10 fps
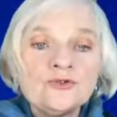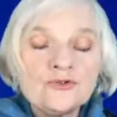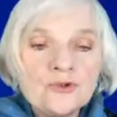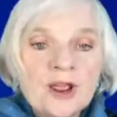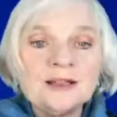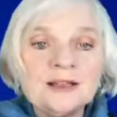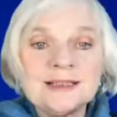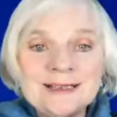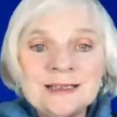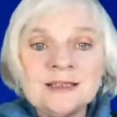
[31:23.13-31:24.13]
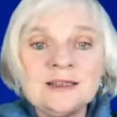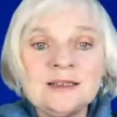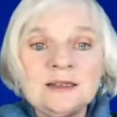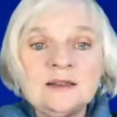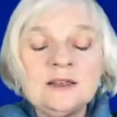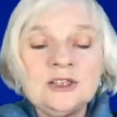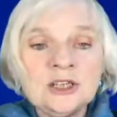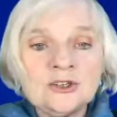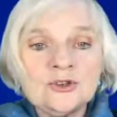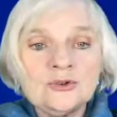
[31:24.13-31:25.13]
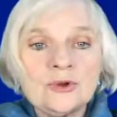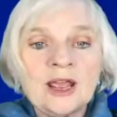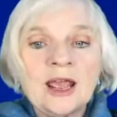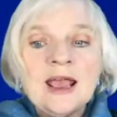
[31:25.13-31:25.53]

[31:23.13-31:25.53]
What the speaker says: traits listed in the dictionary.